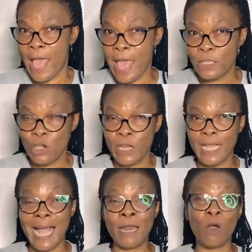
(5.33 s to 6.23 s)
hair
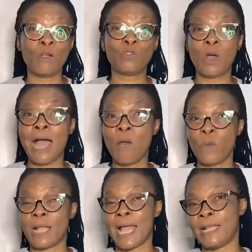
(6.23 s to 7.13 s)
tonic, and also how
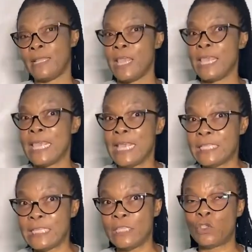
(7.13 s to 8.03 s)
we can
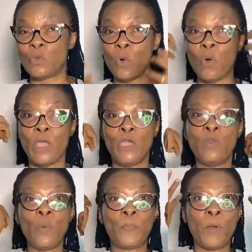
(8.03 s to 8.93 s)
eat it to,
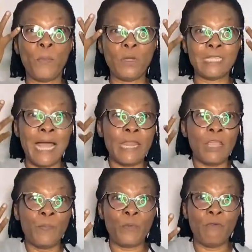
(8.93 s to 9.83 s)
promote and
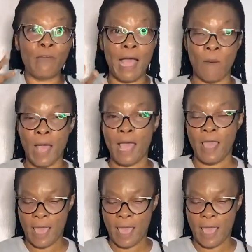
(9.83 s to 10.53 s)
improve our